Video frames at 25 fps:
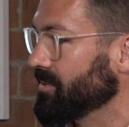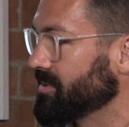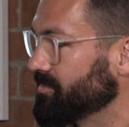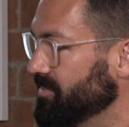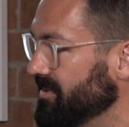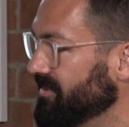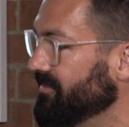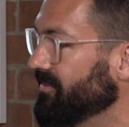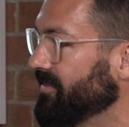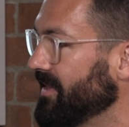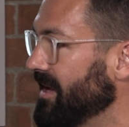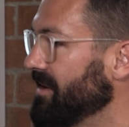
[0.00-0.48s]
It's
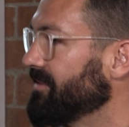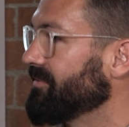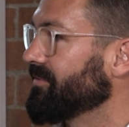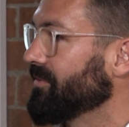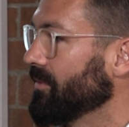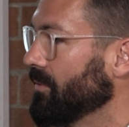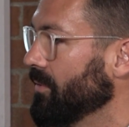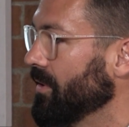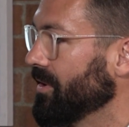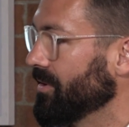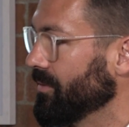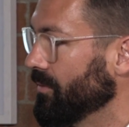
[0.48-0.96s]
been flat
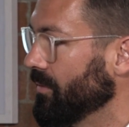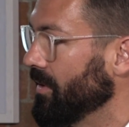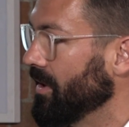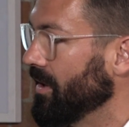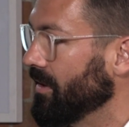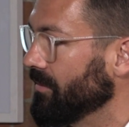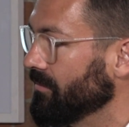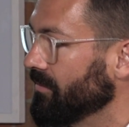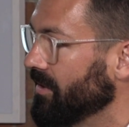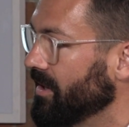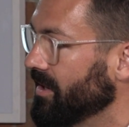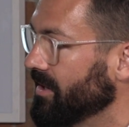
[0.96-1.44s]
for quite a
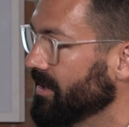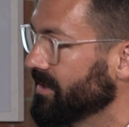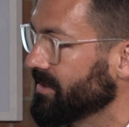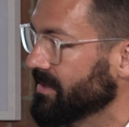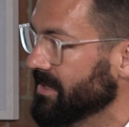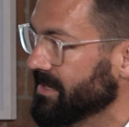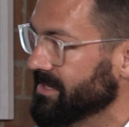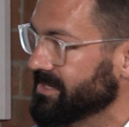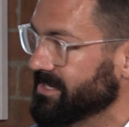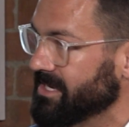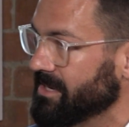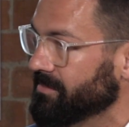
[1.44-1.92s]
while, right?
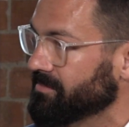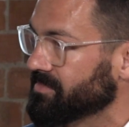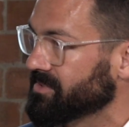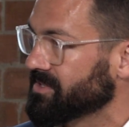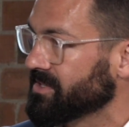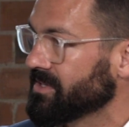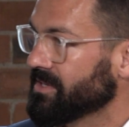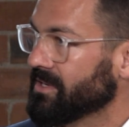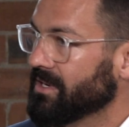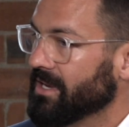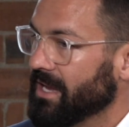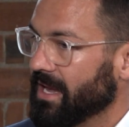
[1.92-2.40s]
It dipped
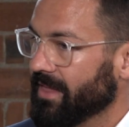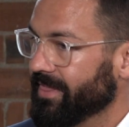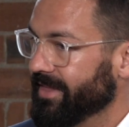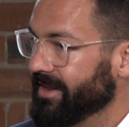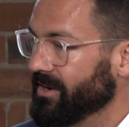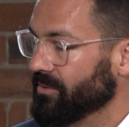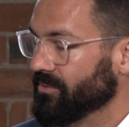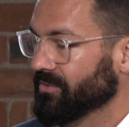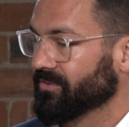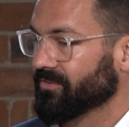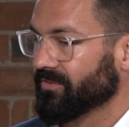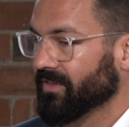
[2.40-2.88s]
and
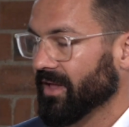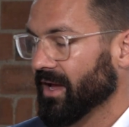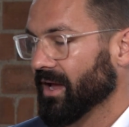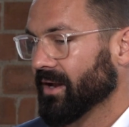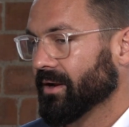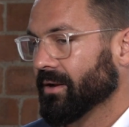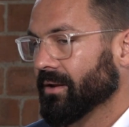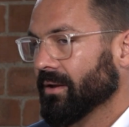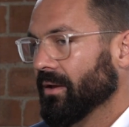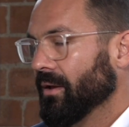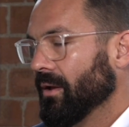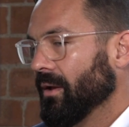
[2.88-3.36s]
then it was flat.